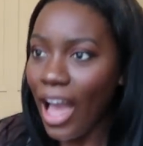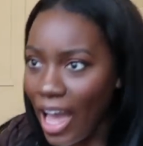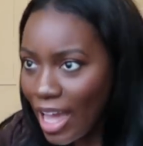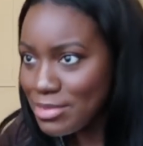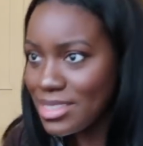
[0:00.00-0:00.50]

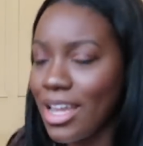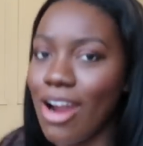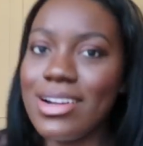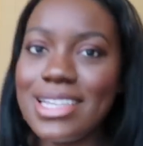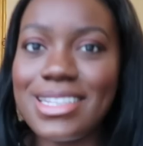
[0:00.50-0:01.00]
I'm
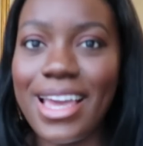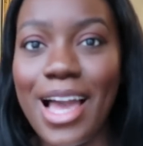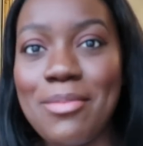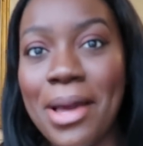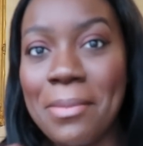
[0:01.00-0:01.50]
currently sitting
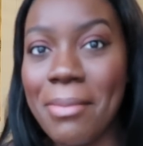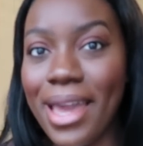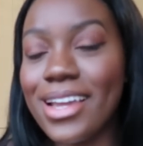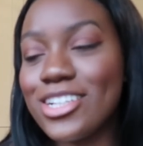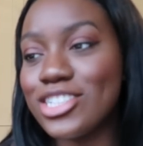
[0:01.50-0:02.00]
at my
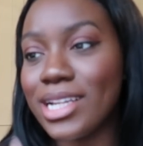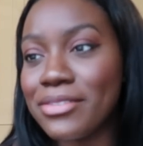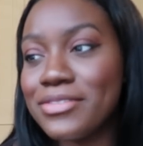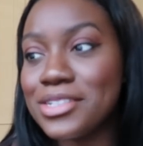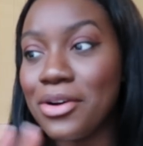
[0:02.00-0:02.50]

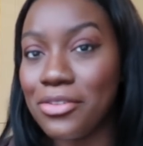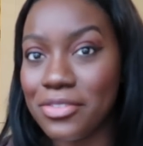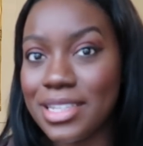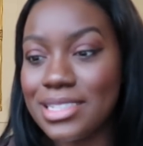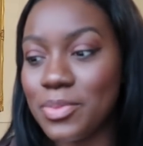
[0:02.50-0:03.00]
makeshift
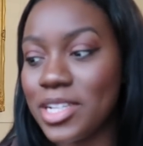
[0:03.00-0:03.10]
office,